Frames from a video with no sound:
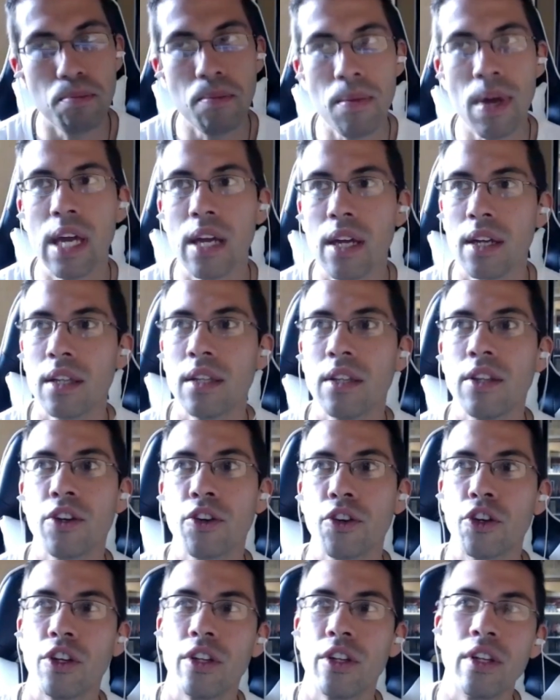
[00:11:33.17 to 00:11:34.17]
man,
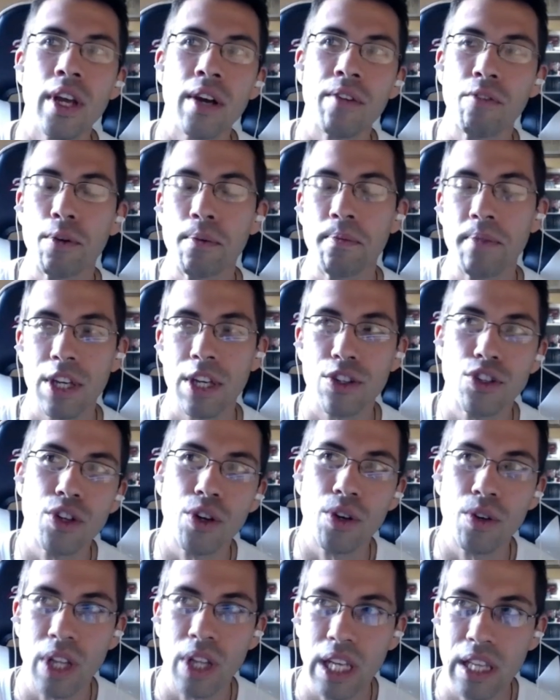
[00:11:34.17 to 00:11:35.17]
there could never be a
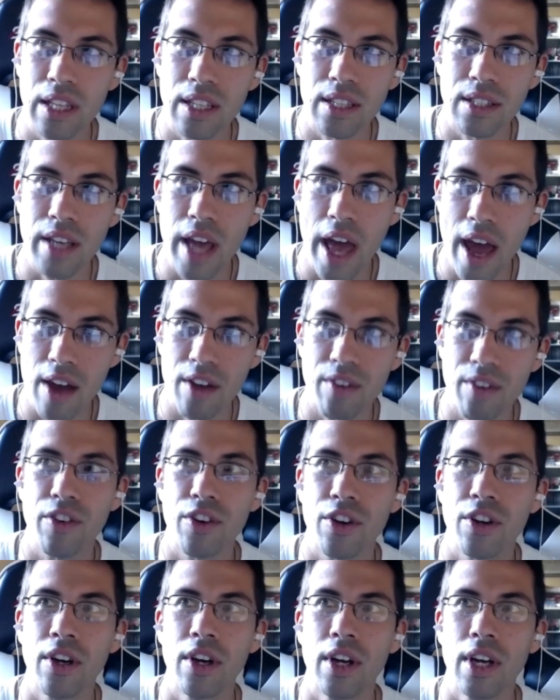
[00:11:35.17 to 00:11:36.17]
show like this
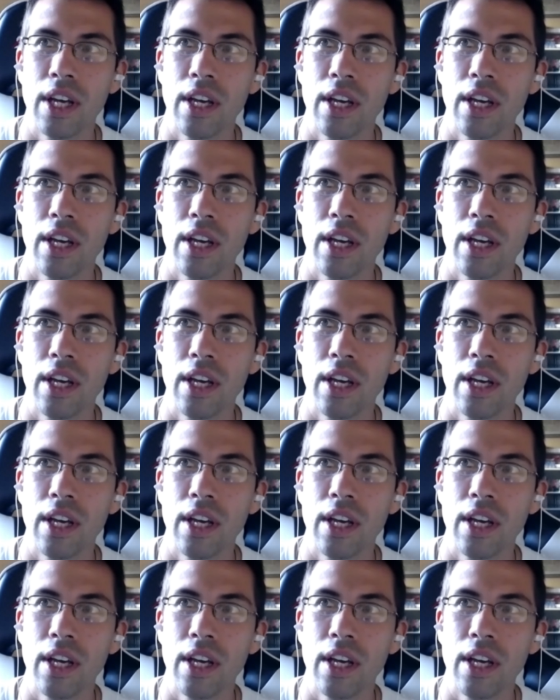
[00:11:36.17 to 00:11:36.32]
ever